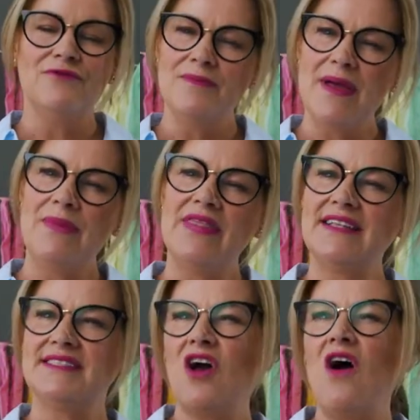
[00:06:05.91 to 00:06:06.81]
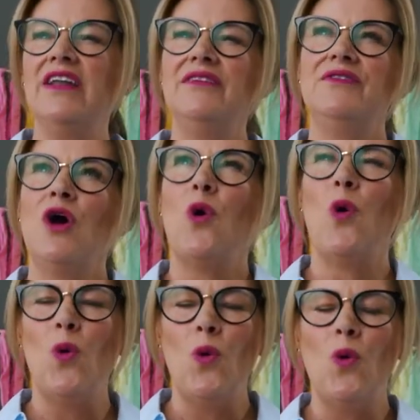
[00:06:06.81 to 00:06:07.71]
remember that's kind of
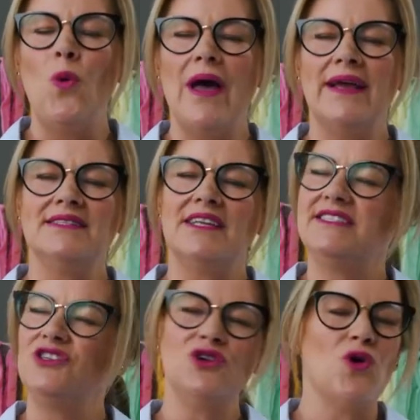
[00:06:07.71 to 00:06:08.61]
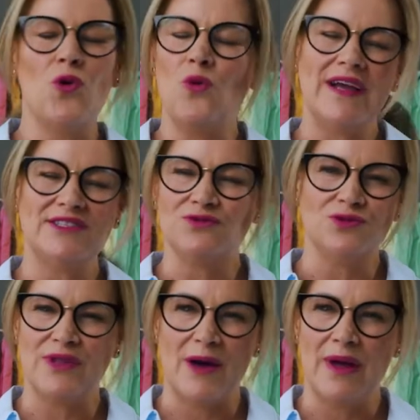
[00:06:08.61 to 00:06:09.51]
always, it's not an always rule,
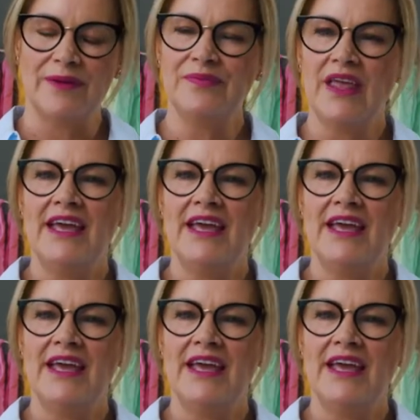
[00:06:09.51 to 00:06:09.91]
that one.